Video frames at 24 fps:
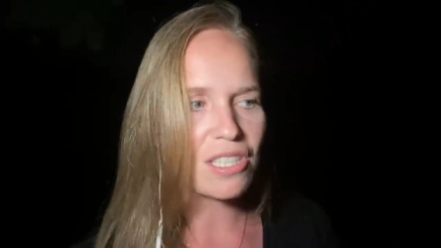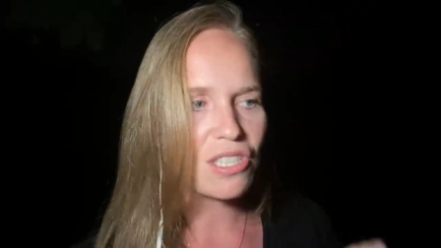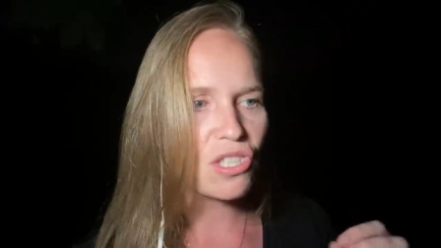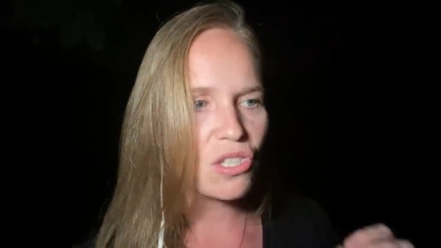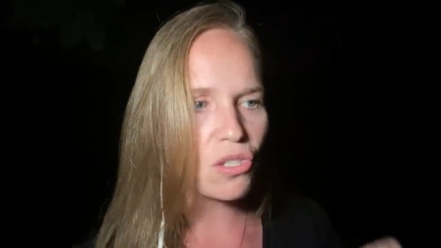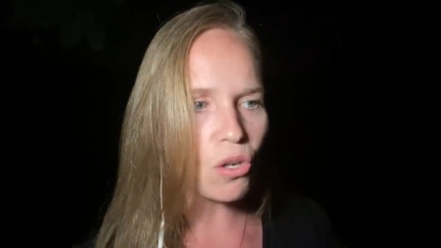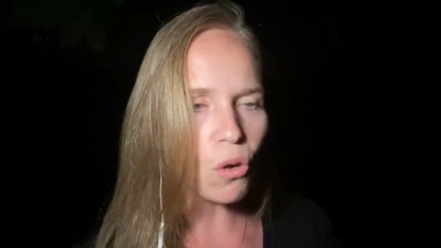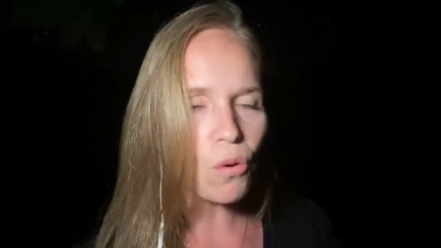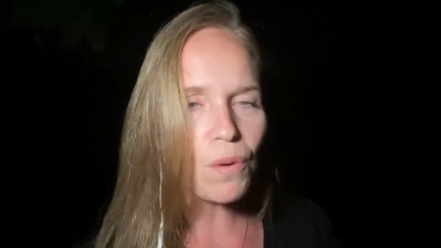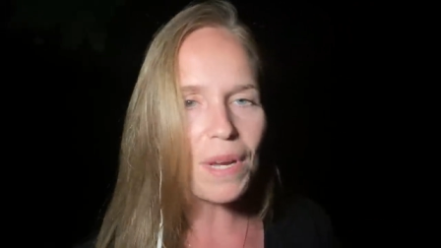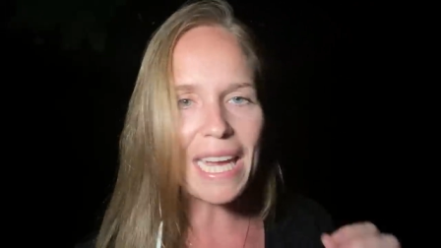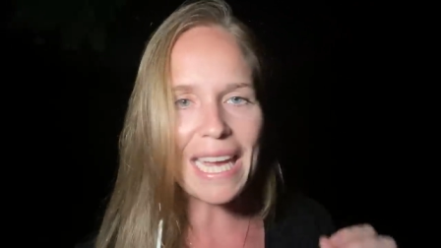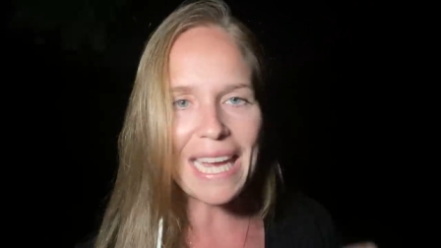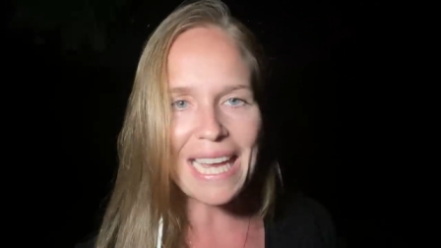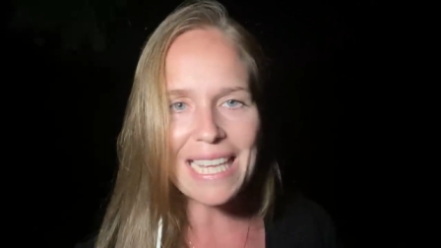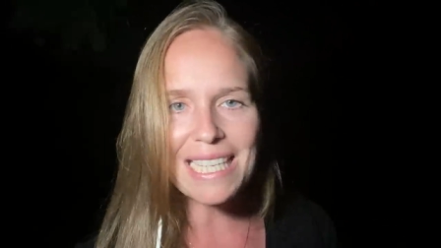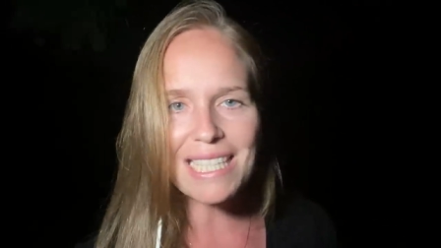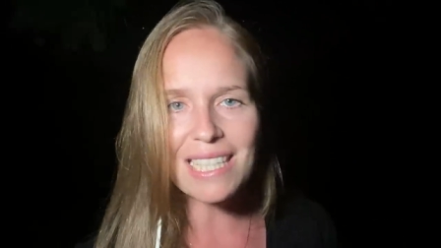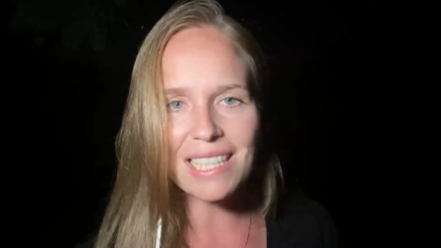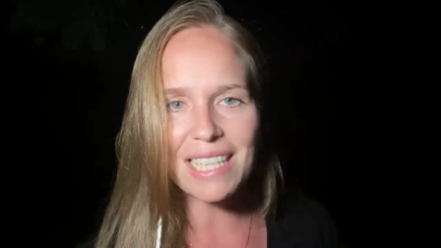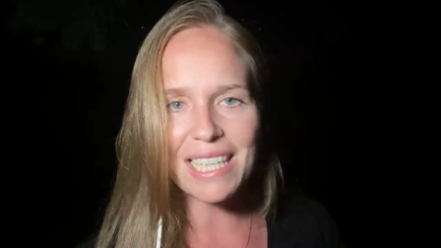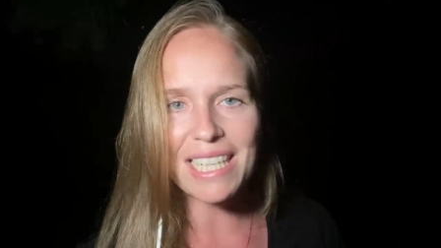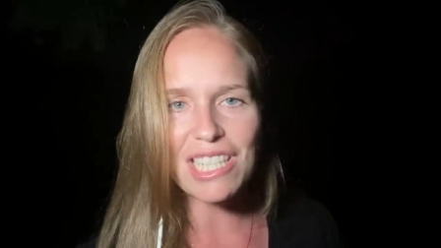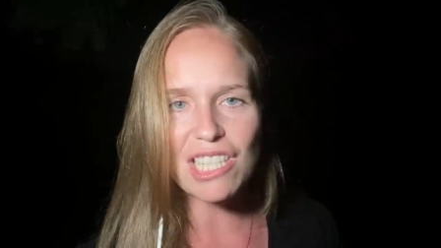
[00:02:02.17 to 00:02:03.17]
so
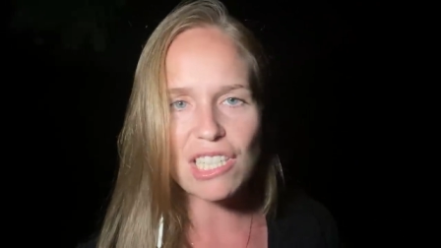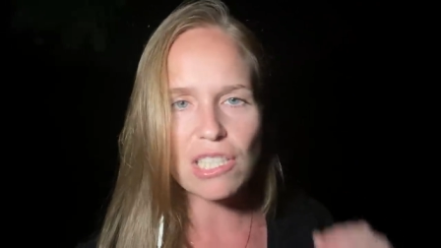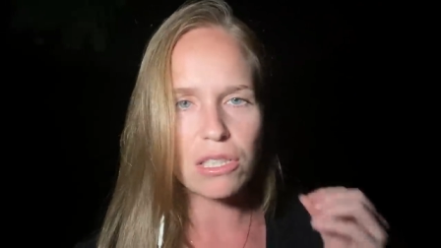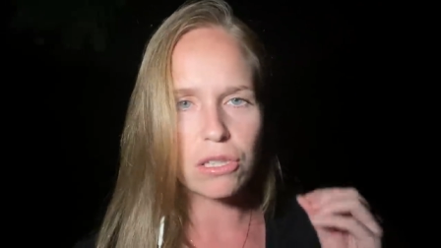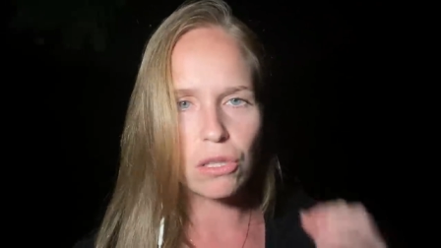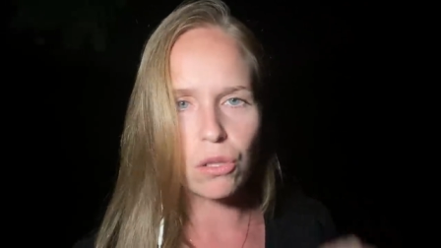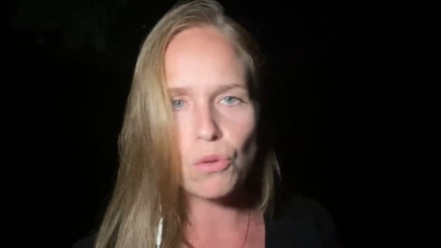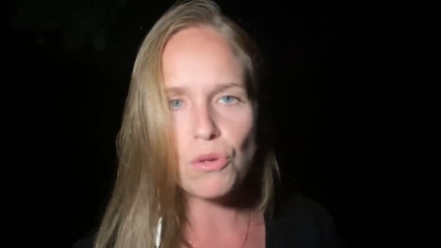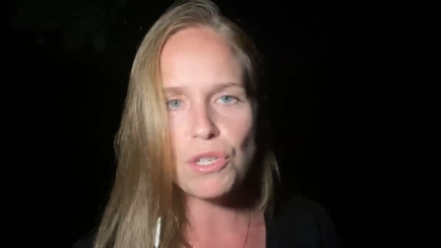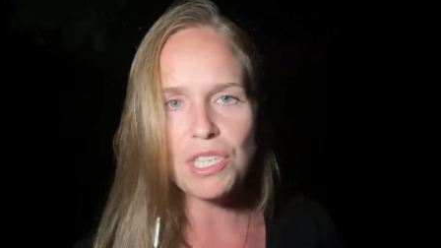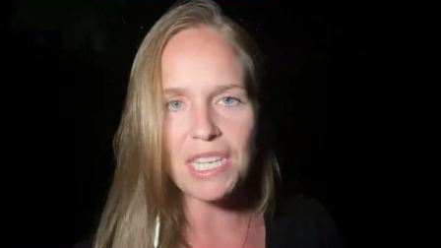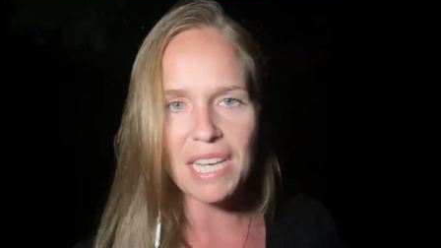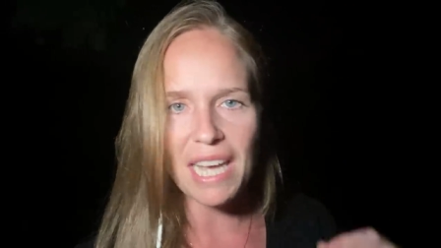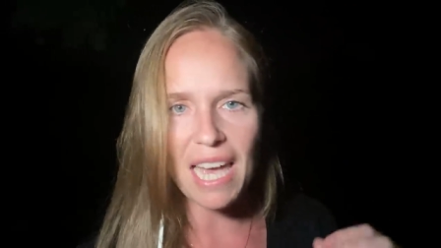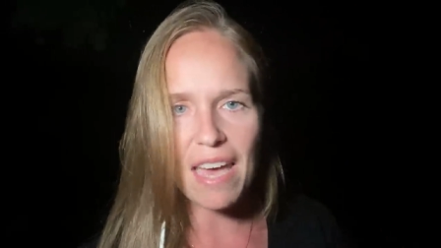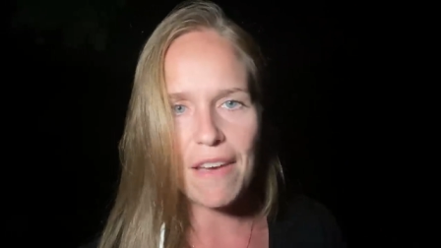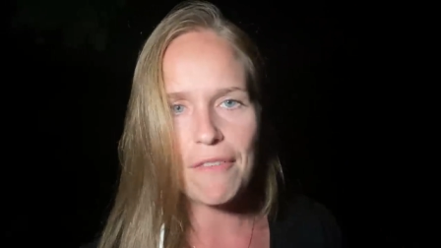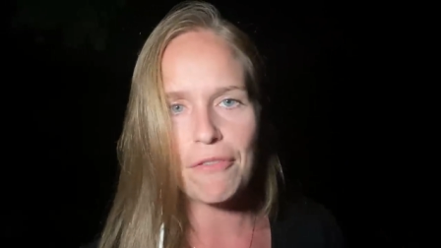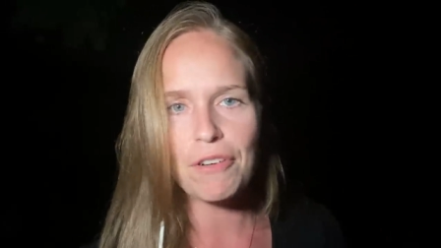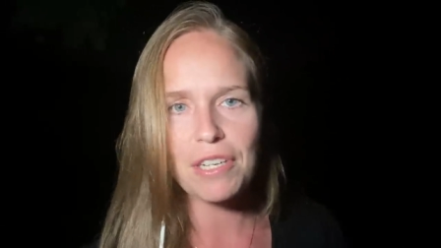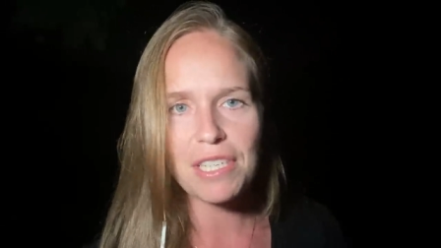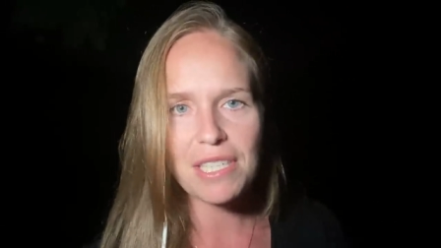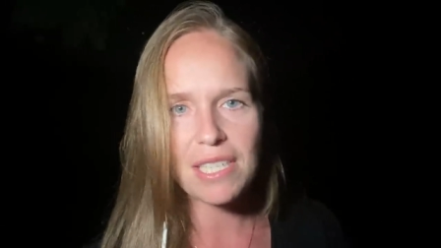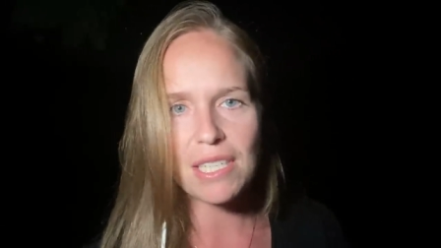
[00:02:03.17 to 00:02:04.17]
easily just losing
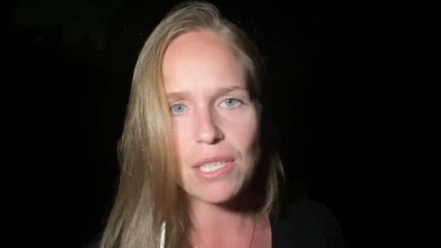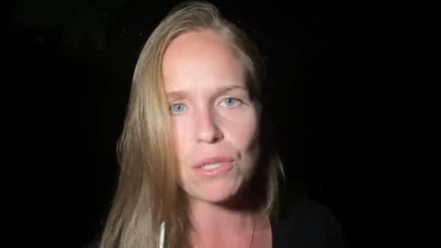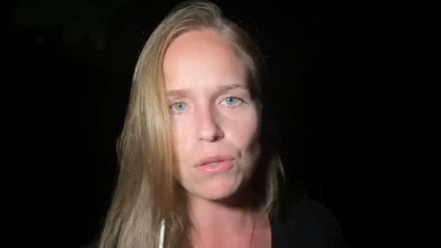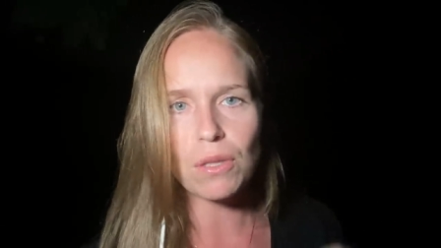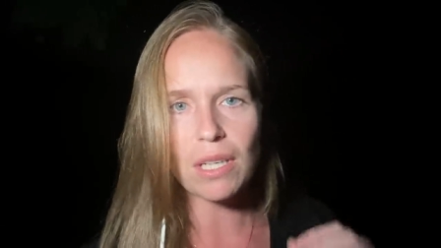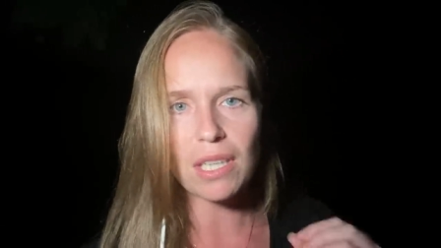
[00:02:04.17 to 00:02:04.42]
every single